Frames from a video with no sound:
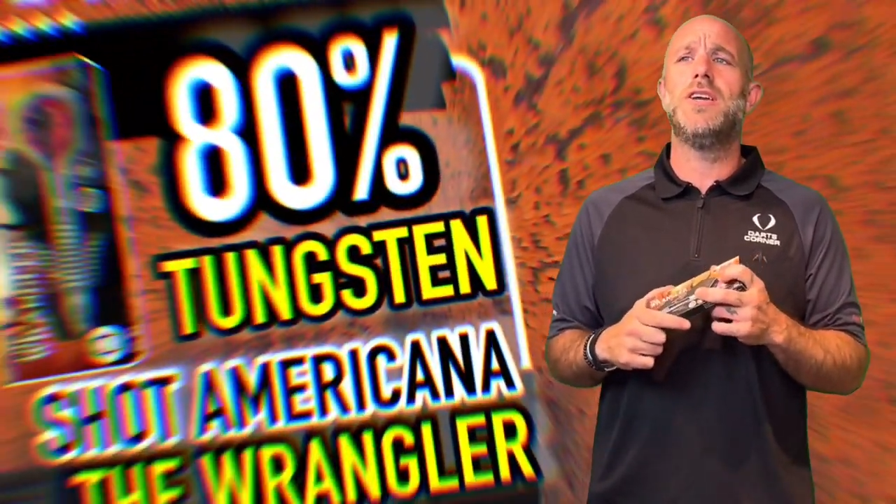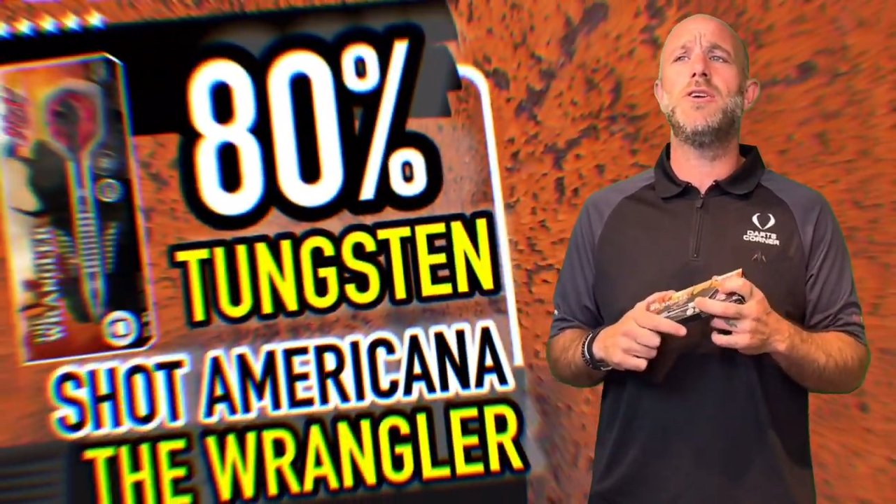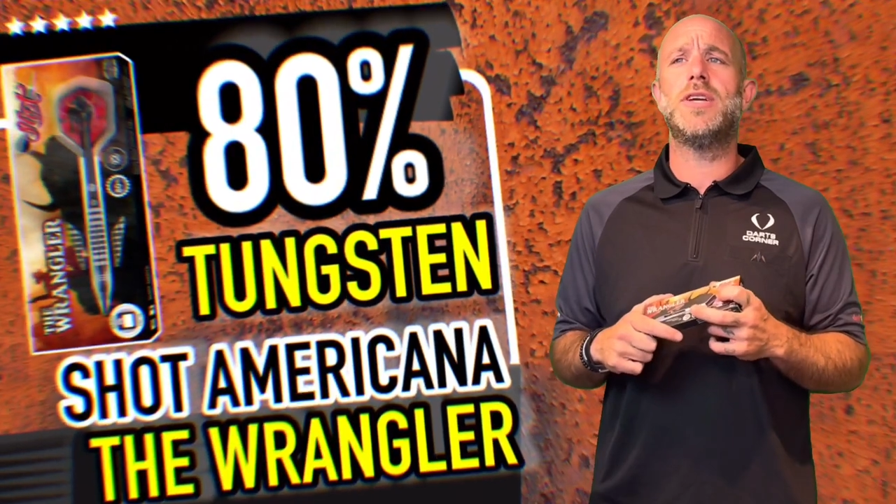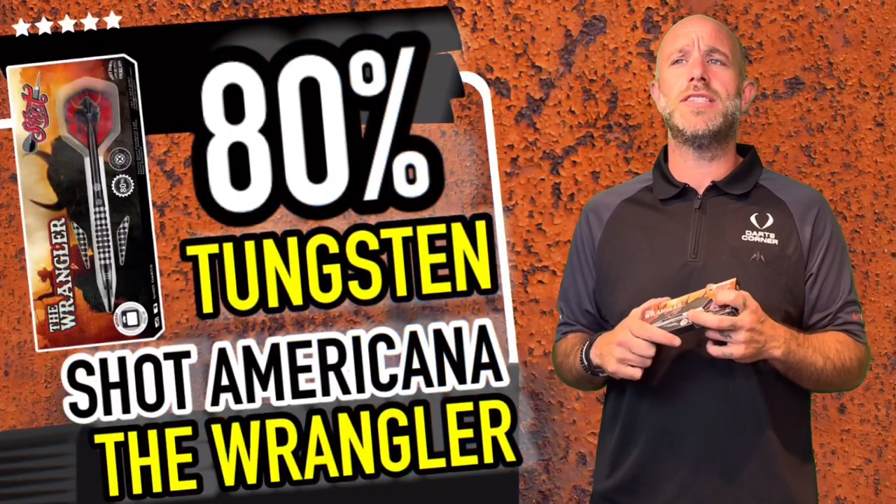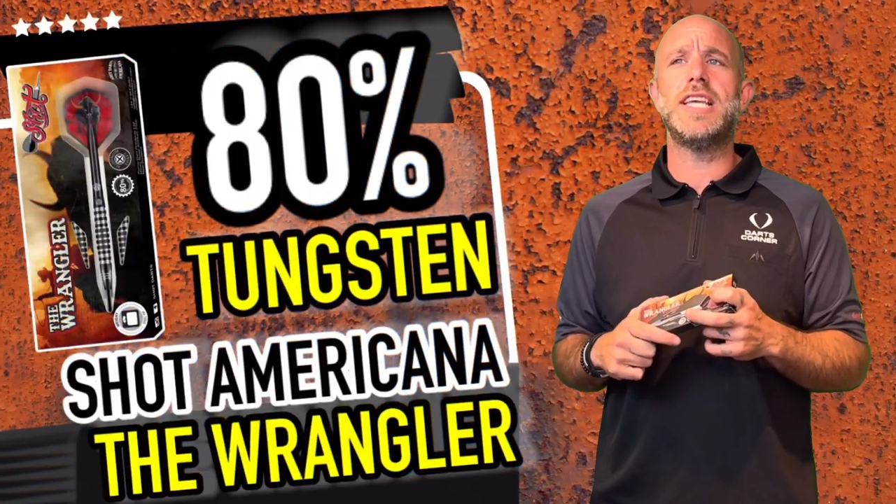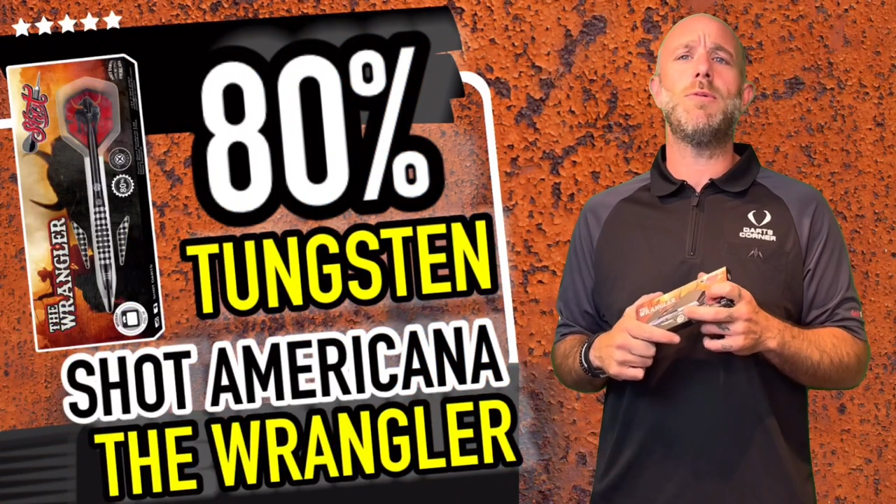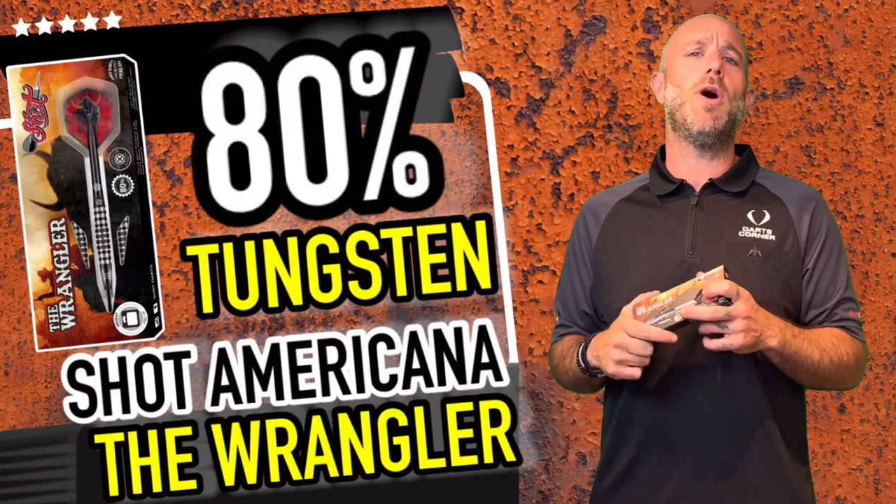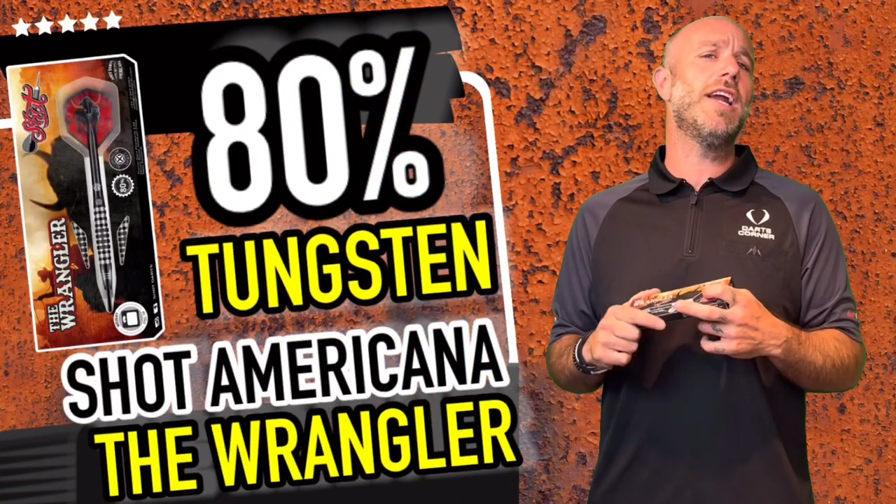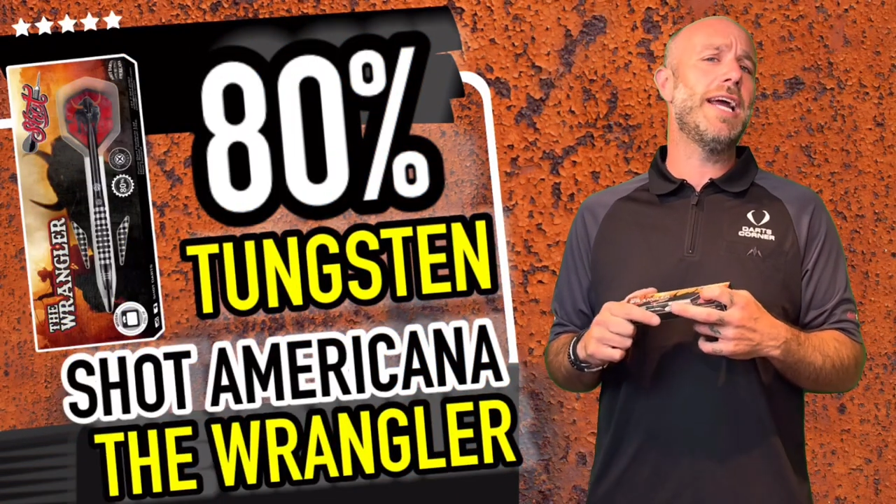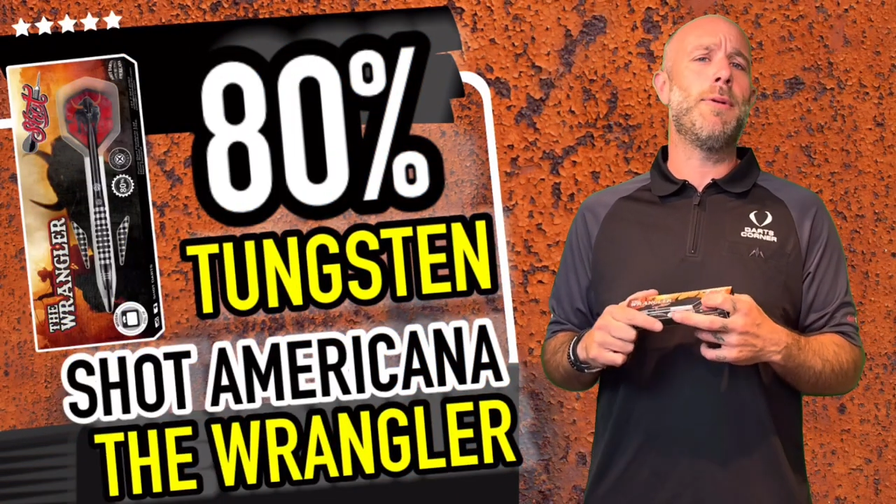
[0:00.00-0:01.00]
you can see
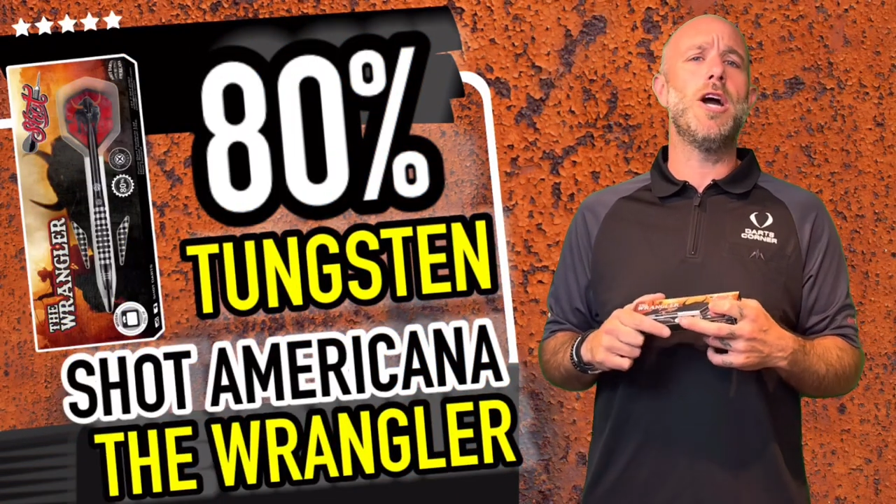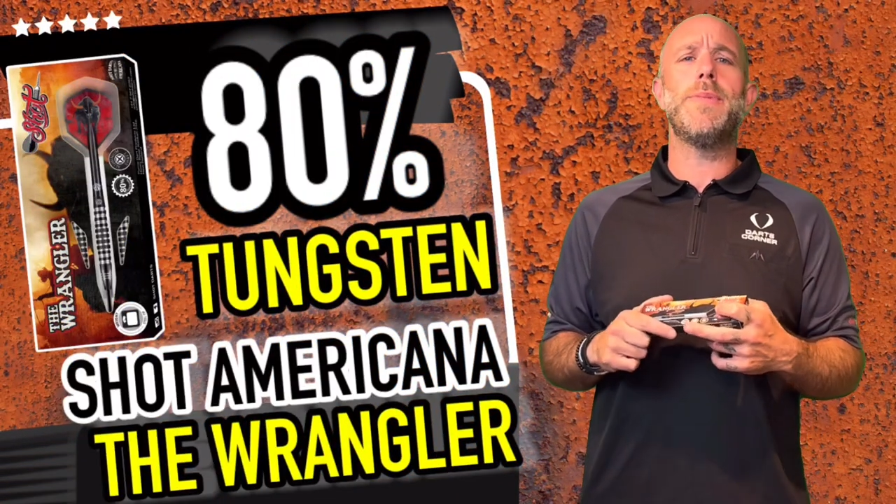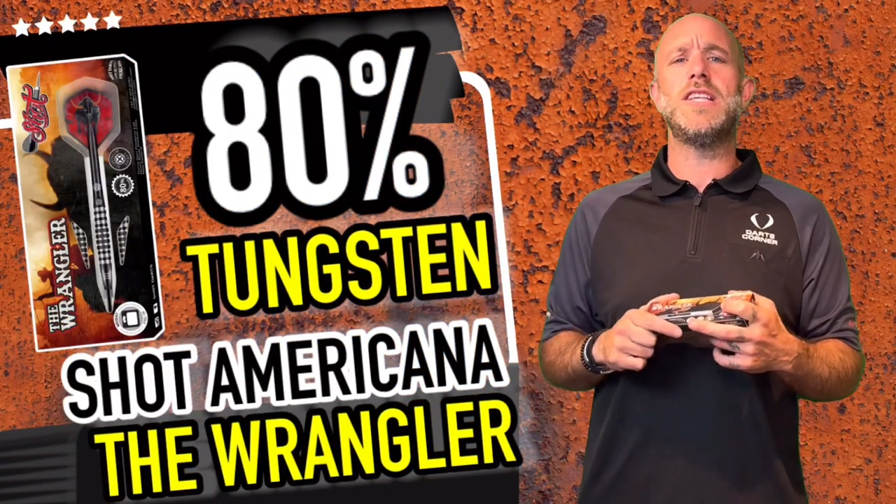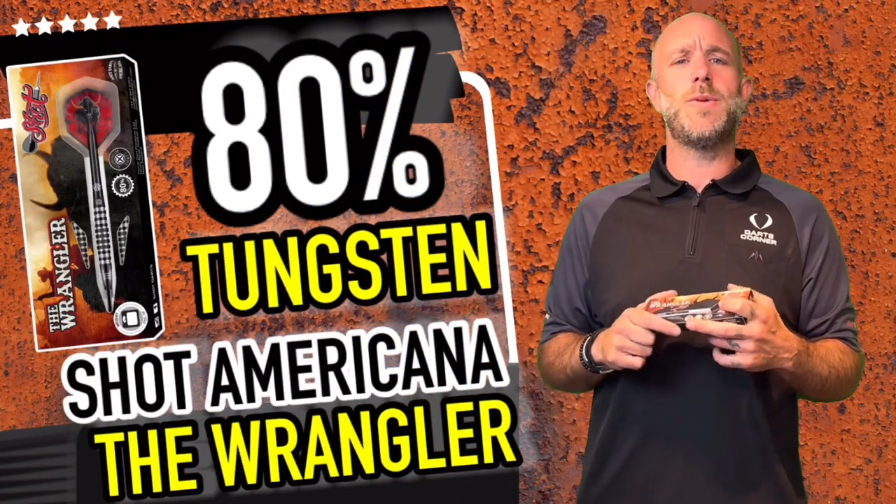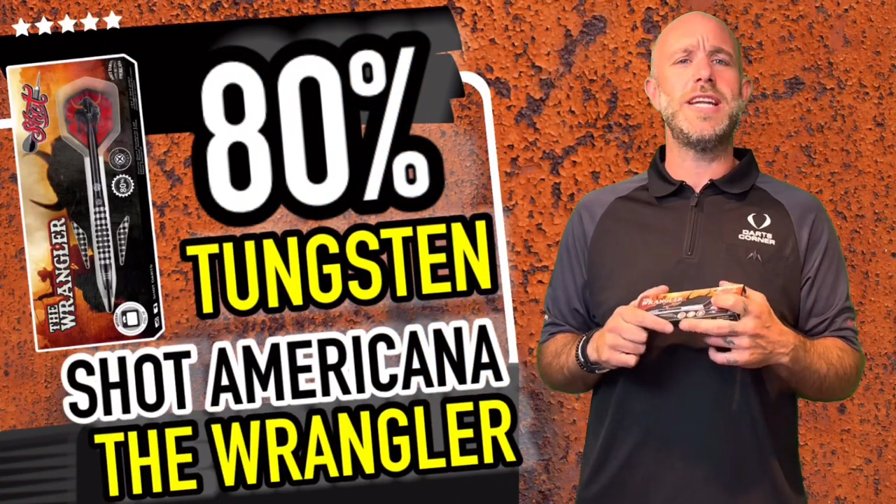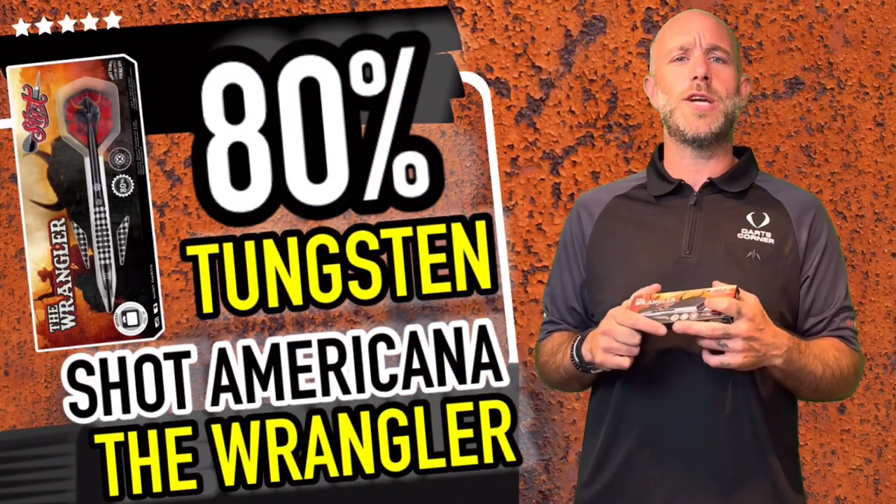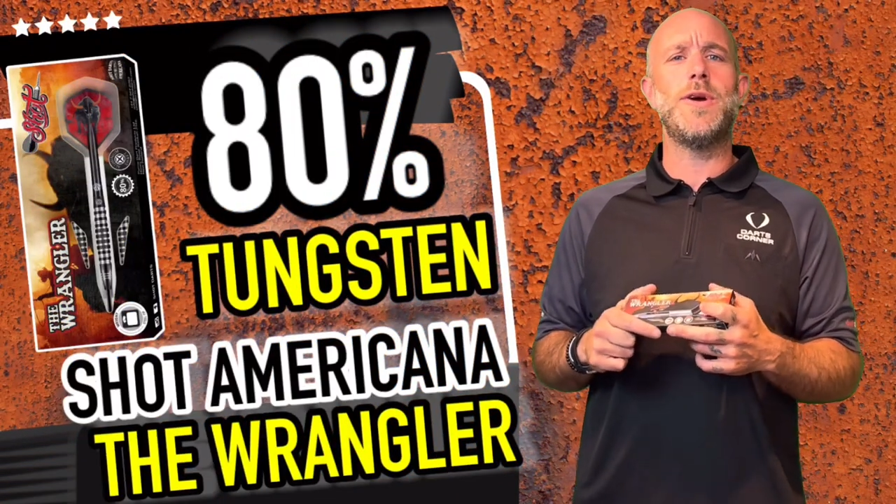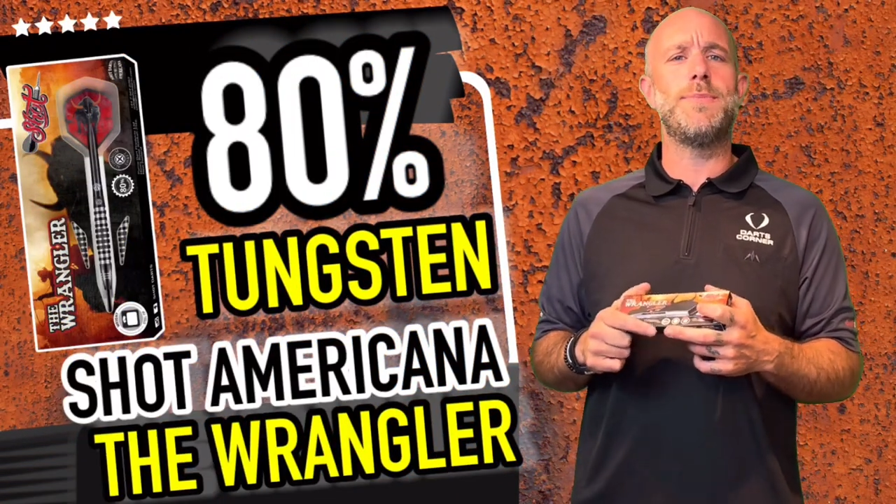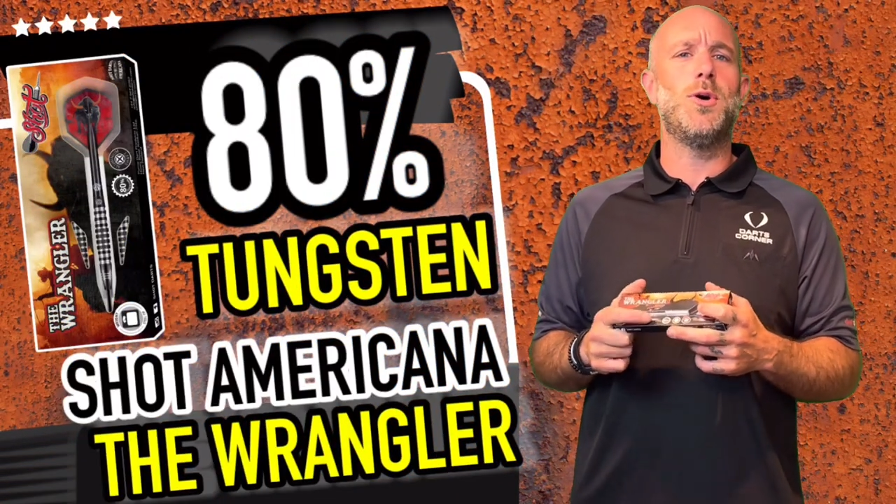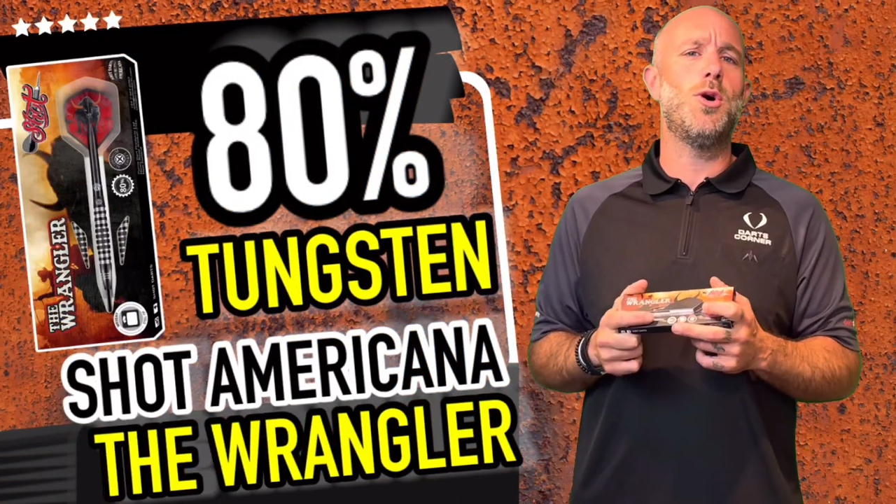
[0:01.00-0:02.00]
why they might be 20 quid